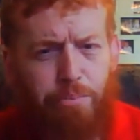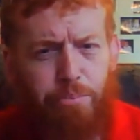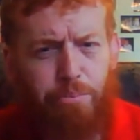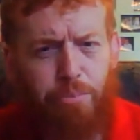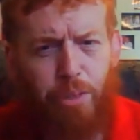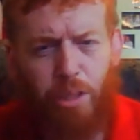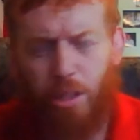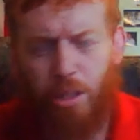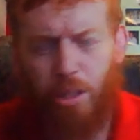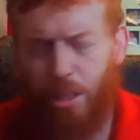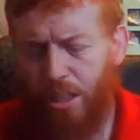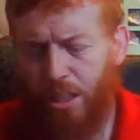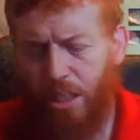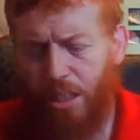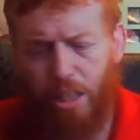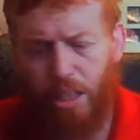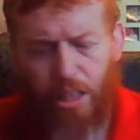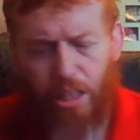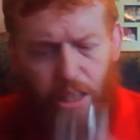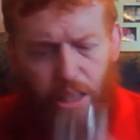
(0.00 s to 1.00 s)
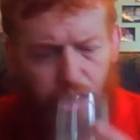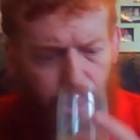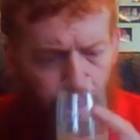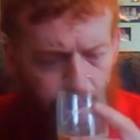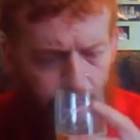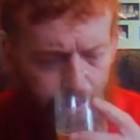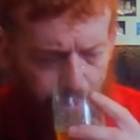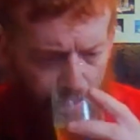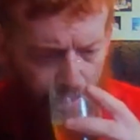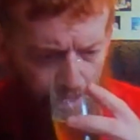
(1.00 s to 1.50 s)
You get the
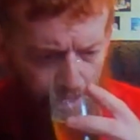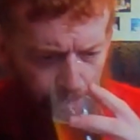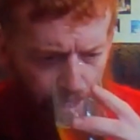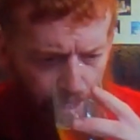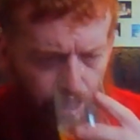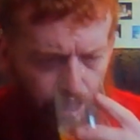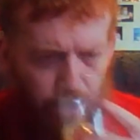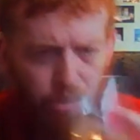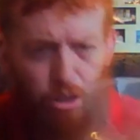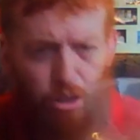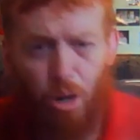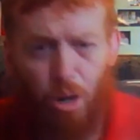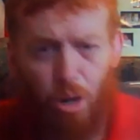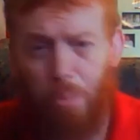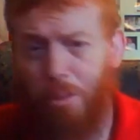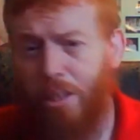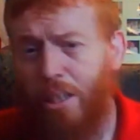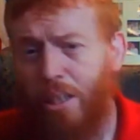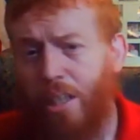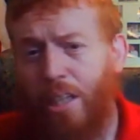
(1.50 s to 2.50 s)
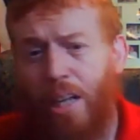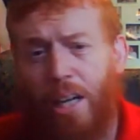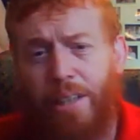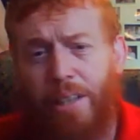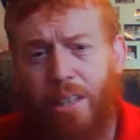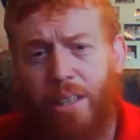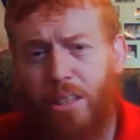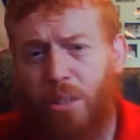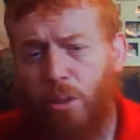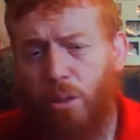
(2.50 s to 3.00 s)
same kind of aromas, and
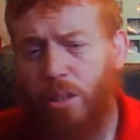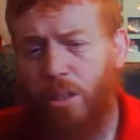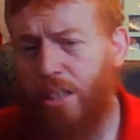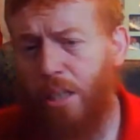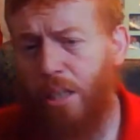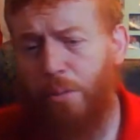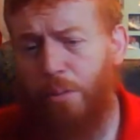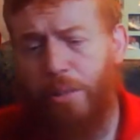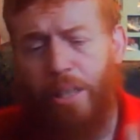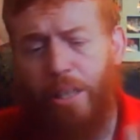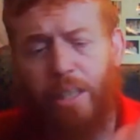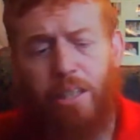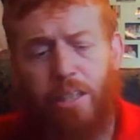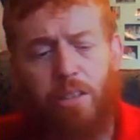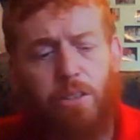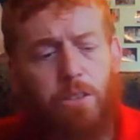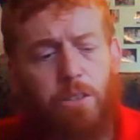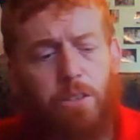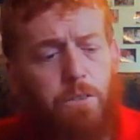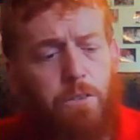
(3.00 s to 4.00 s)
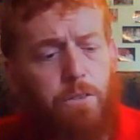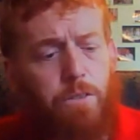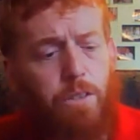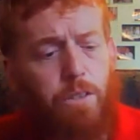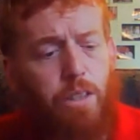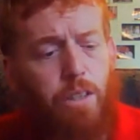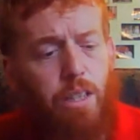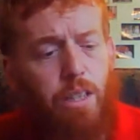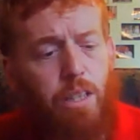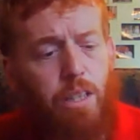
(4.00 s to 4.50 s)
that's what the same kind of
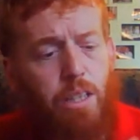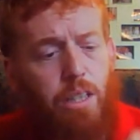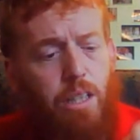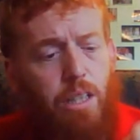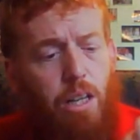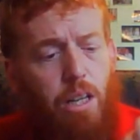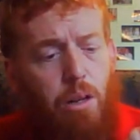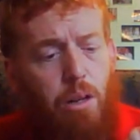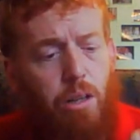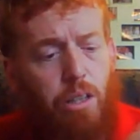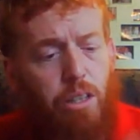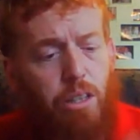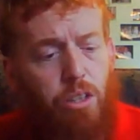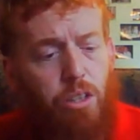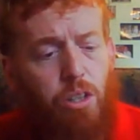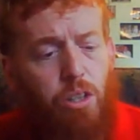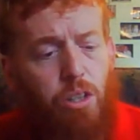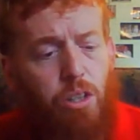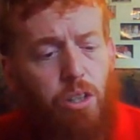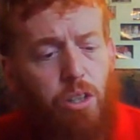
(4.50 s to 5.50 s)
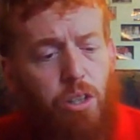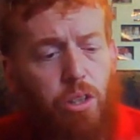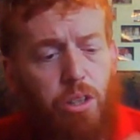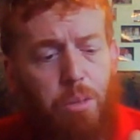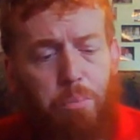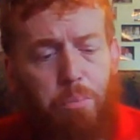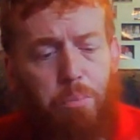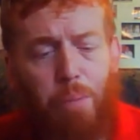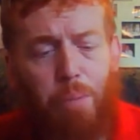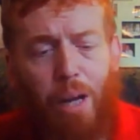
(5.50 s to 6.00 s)
nose
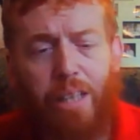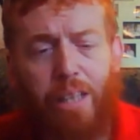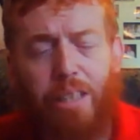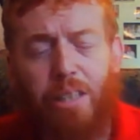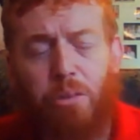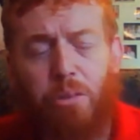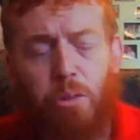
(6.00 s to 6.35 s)
and palate you